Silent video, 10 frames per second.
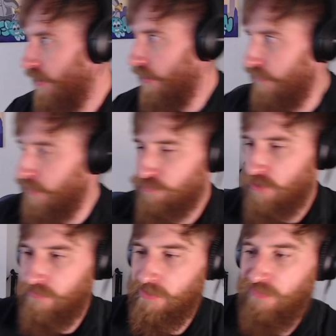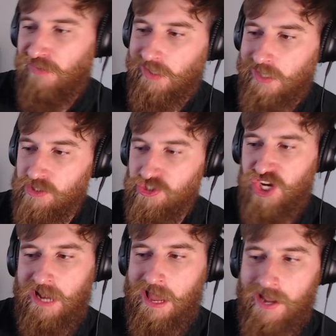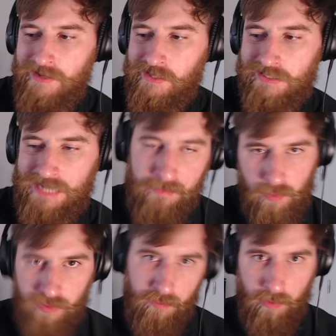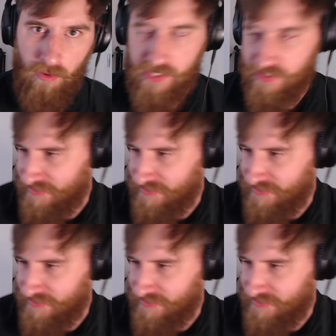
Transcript: think I'd rather fucking chill out in the slammer with the boys.